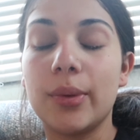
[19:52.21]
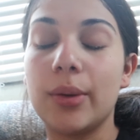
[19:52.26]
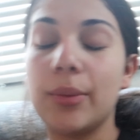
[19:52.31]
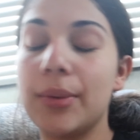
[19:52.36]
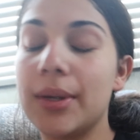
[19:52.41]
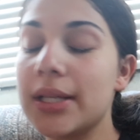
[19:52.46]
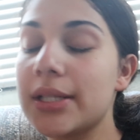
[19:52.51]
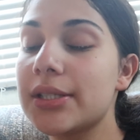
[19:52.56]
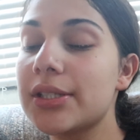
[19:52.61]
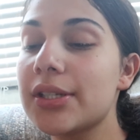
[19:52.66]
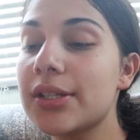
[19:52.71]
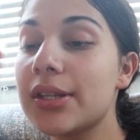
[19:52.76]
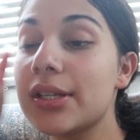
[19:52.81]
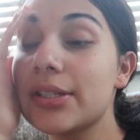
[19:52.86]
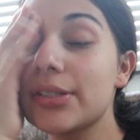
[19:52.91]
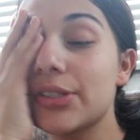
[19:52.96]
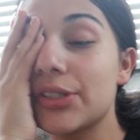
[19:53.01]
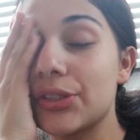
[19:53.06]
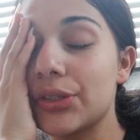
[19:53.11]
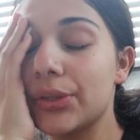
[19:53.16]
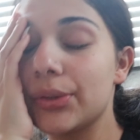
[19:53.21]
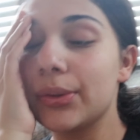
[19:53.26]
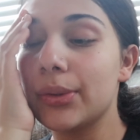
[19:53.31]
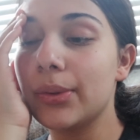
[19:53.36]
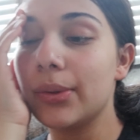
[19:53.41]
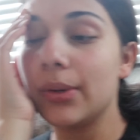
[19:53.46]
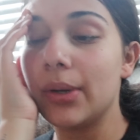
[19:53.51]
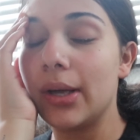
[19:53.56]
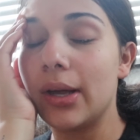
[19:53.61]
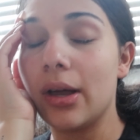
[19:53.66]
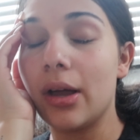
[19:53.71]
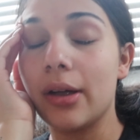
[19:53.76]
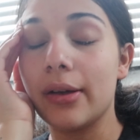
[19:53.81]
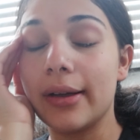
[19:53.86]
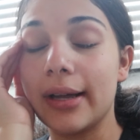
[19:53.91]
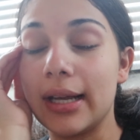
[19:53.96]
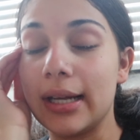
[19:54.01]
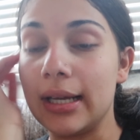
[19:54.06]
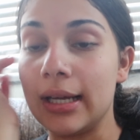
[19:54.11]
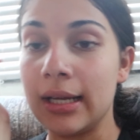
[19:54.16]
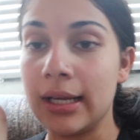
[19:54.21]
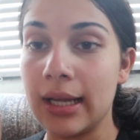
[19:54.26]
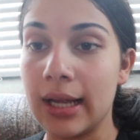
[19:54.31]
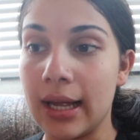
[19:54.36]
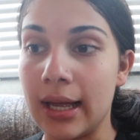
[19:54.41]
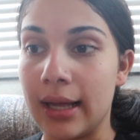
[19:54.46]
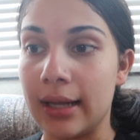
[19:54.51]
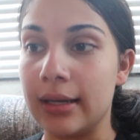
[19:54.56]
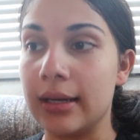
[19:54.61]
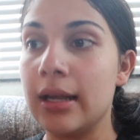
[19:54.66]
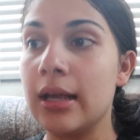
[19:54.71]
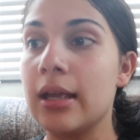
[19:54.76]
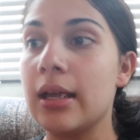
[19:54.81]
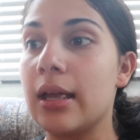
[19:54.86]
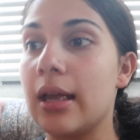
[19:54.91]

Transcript: We went to the zoo already and